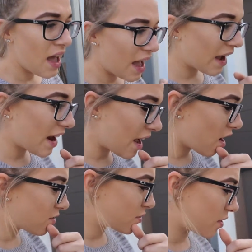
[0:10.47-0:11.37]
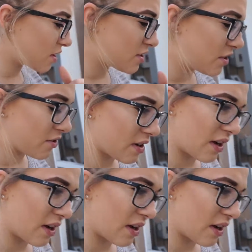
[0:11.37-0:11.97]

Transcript: I gotta head off to work soon.